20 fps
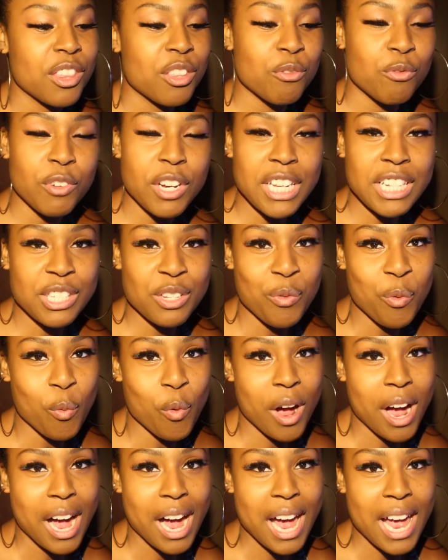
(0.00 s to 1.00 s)
The reason
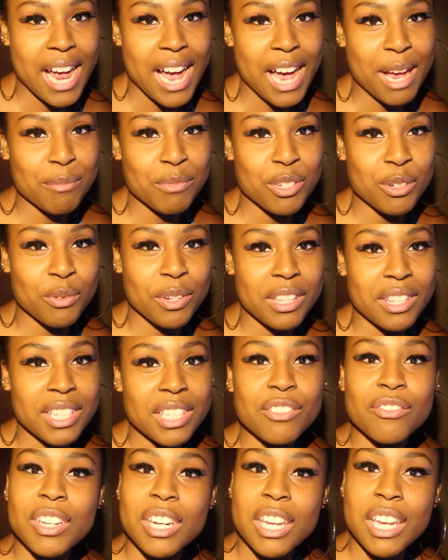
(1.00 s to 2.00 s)
why I'm doing
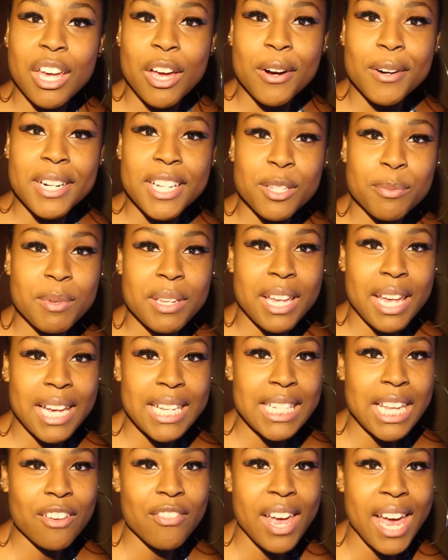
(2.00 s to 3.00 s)
this video is
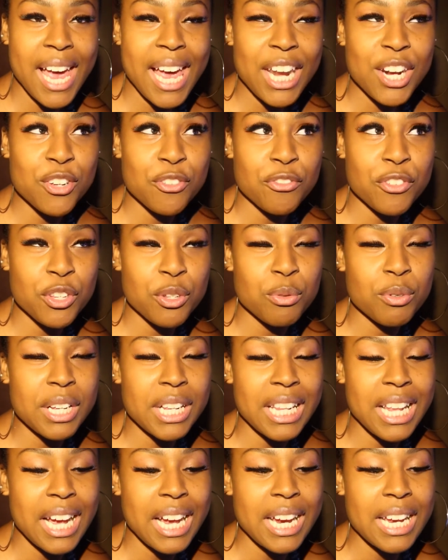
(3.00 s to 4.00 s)
because I've had a few
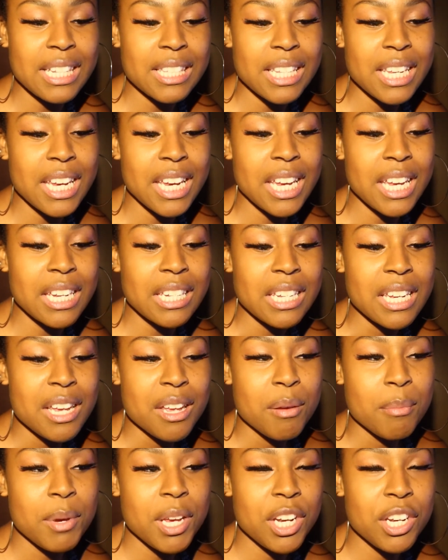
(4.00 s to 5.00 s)
clients and
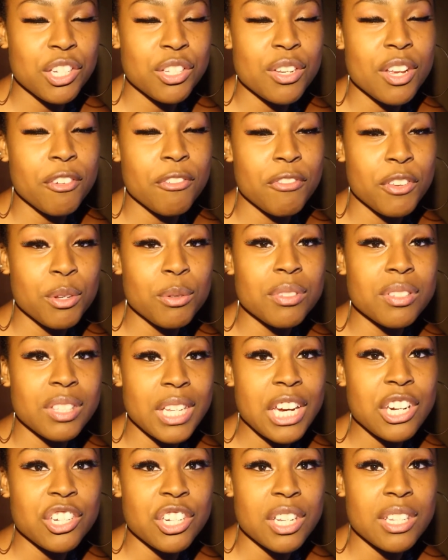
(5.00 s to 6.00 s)
been in a few
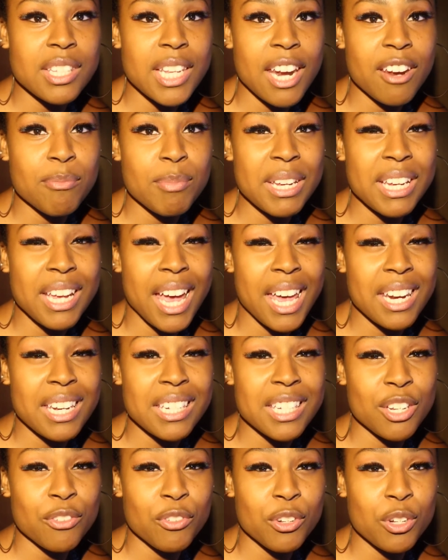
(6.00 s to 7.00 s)
sessions that have been kind
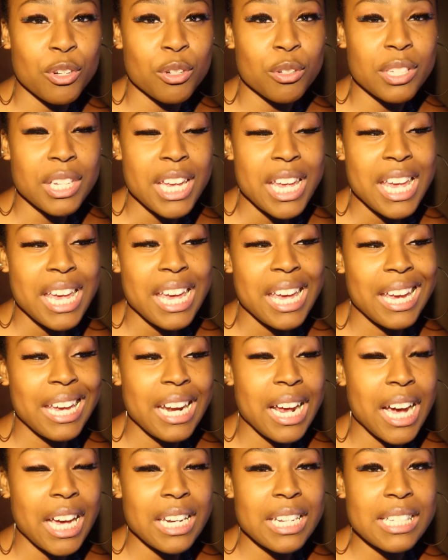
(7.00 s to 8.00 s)
of difficult
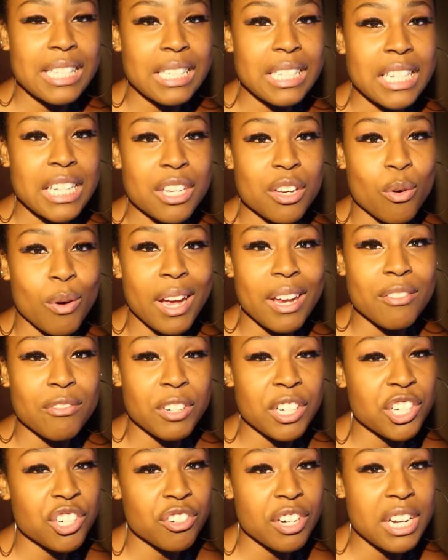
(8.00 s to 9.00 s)
and honestly quite
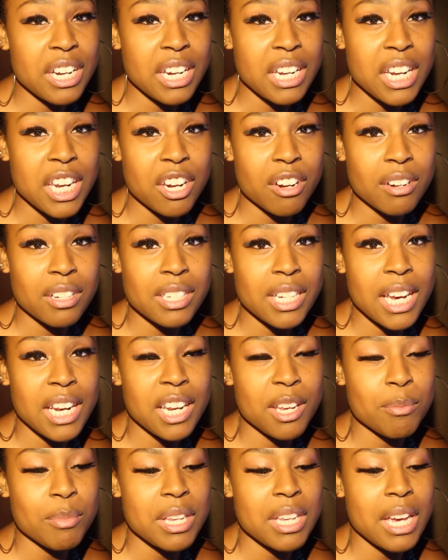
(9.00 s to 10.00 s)
frustrating and
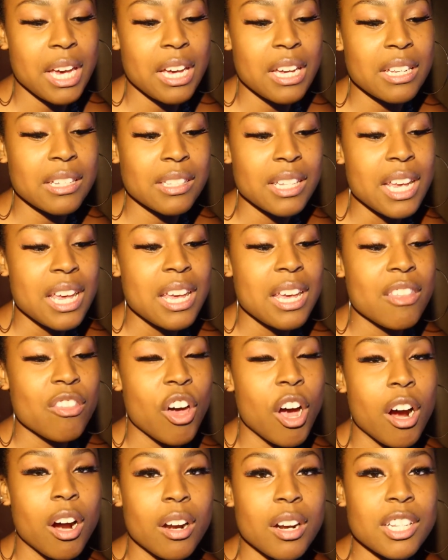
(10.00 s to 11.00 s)
irritating because
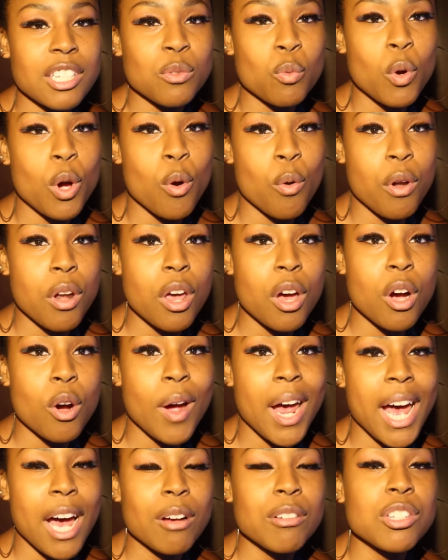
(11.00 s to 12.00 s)
the artist won't
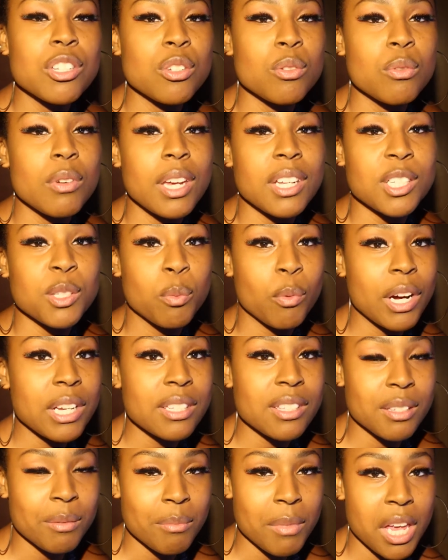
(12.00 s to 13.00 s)
know how to
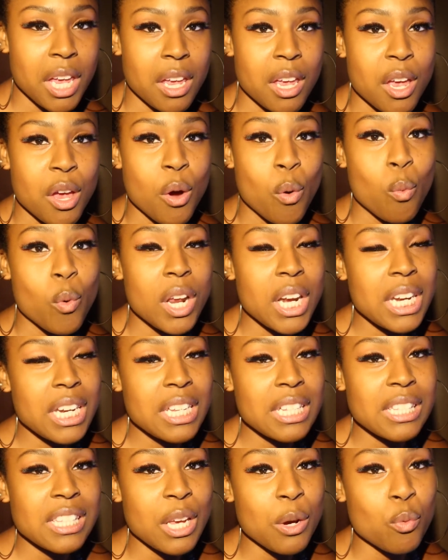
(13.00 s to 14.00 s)
express to me what
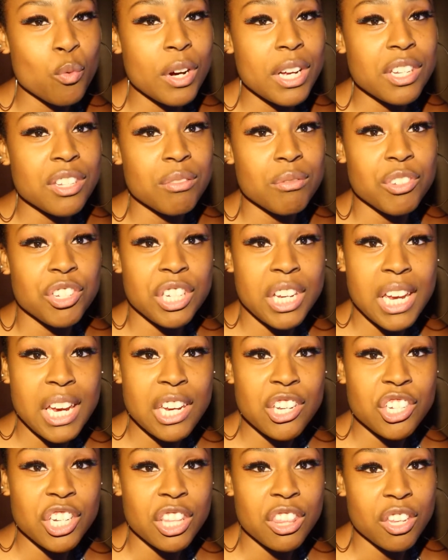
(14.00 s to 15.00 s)
it is they want to
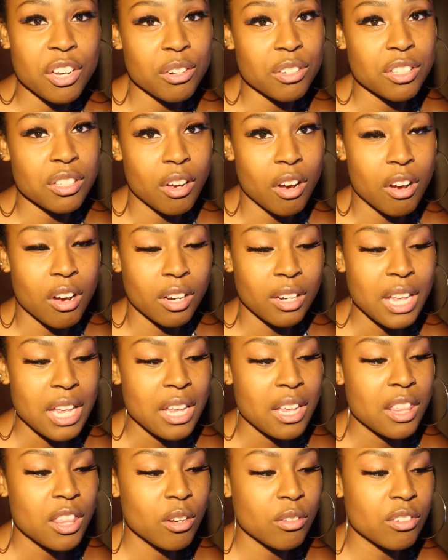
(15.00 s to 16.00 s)
change in their song.
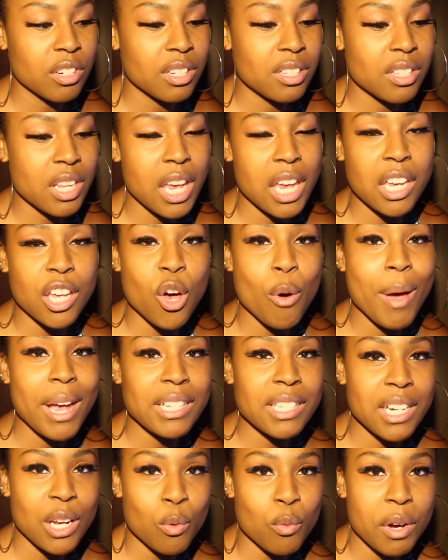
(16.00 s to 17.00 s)
They'll just say, go
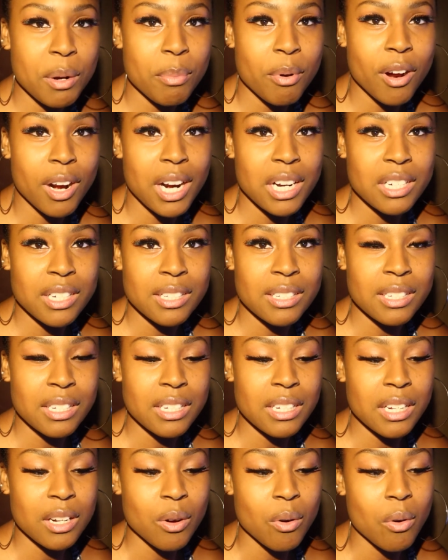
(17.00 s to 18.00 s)
back to that one part I just
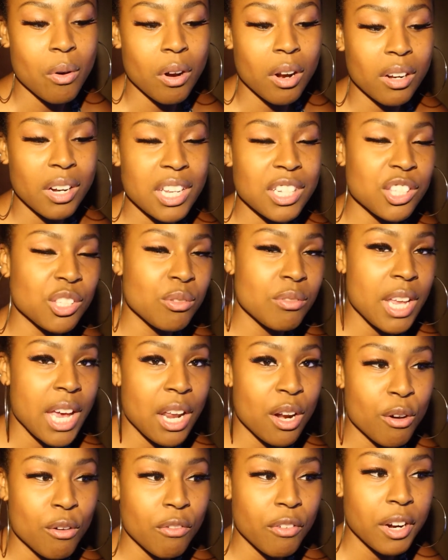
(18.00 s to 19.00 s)
did, or let's do
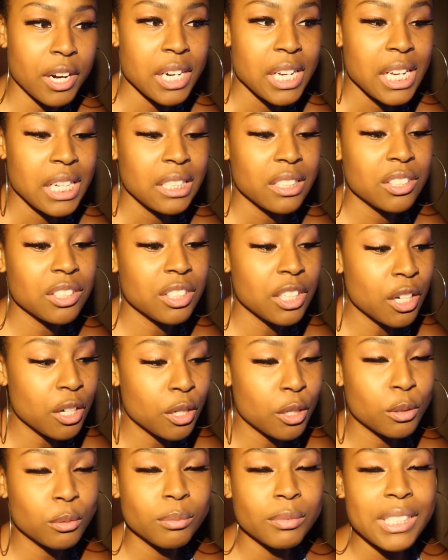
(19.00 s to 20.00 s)
that over.
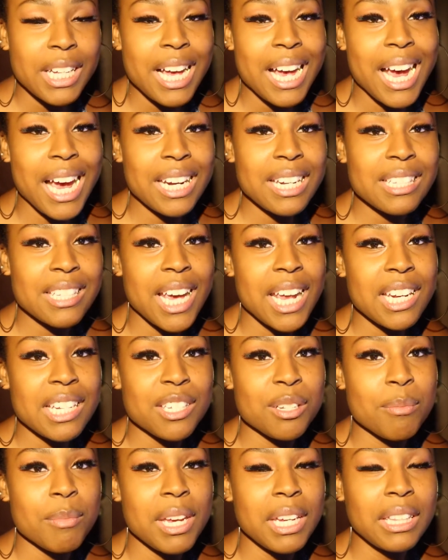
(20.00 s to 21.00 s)
So I
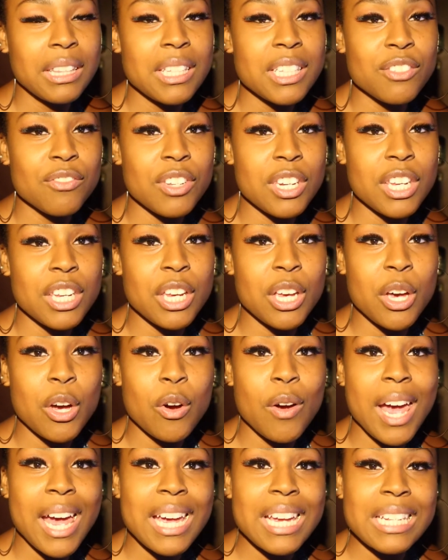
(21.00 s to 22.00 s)
decided to make this
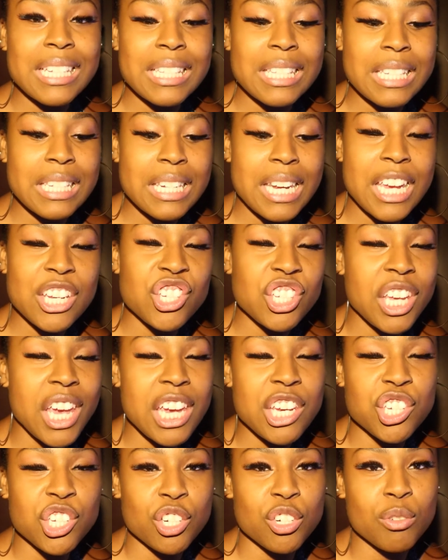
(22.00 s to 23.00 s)
video as an
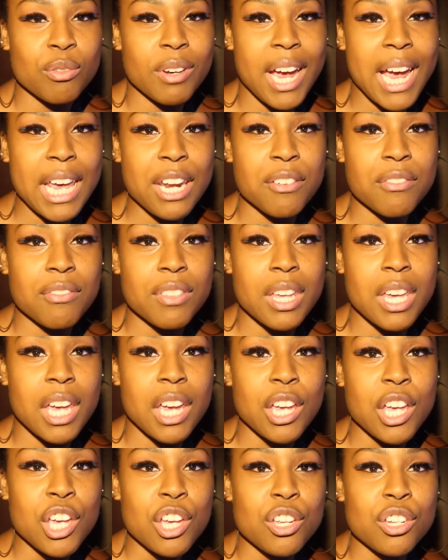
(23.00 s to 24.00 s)
educational kind of
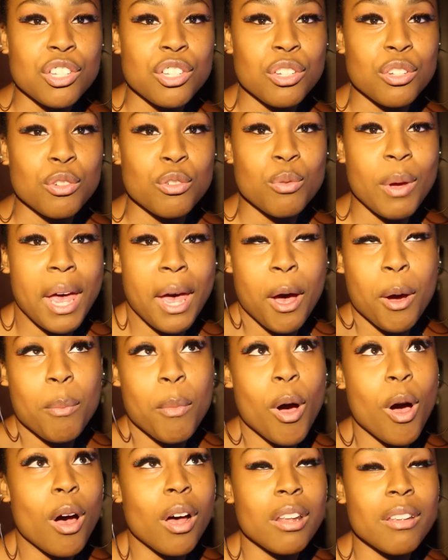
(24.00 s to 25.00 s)
thing to
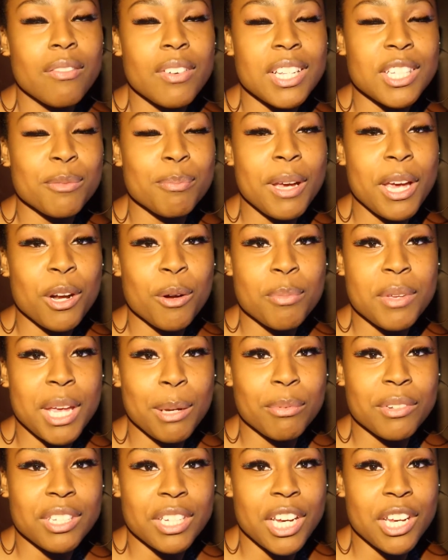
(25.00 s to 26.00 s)
help all of us better be
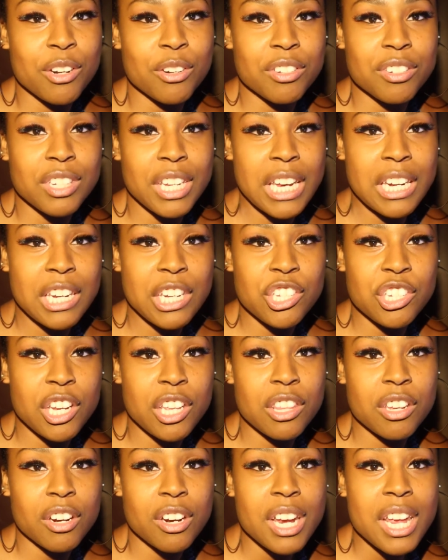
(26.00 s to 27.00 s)
able to understand each
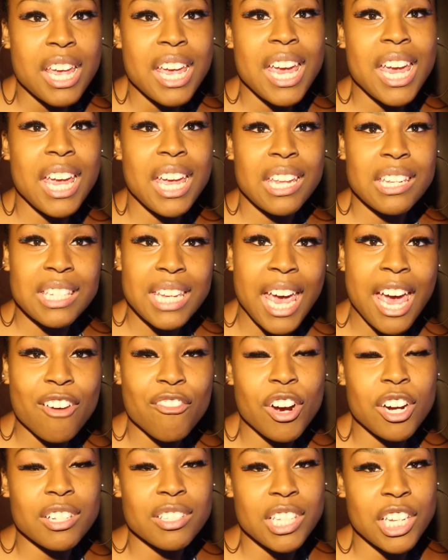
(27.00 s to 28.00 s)
other and to
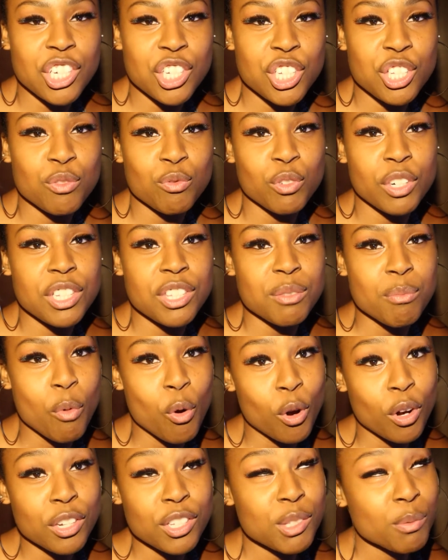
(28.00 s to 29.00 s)
have our sessions run
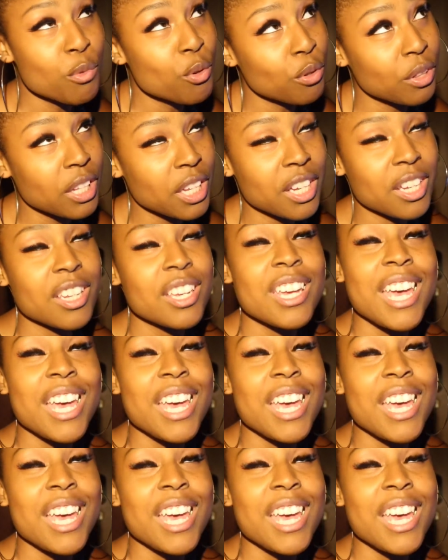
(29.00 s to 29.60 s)
more smoothly.